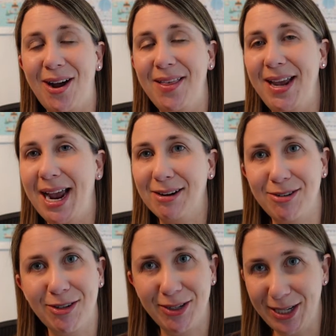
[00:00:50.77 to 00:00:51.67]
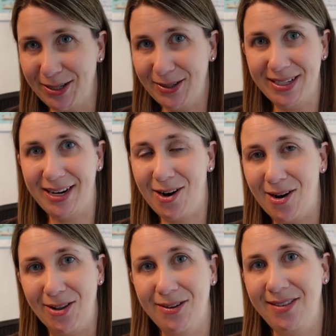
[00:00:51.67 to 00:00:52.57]
the extra clothes and
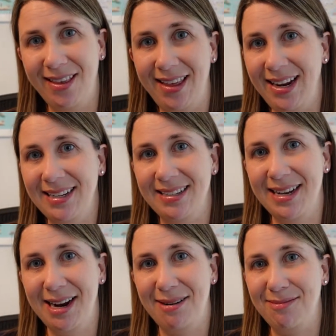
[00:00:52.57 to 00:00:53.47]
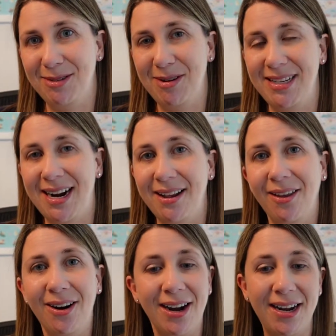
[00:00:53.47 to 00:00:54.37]
all of the things that comes with
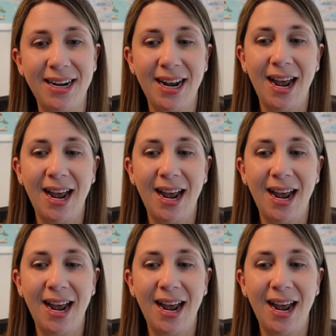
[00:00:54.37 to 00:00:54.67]
toddlerhood.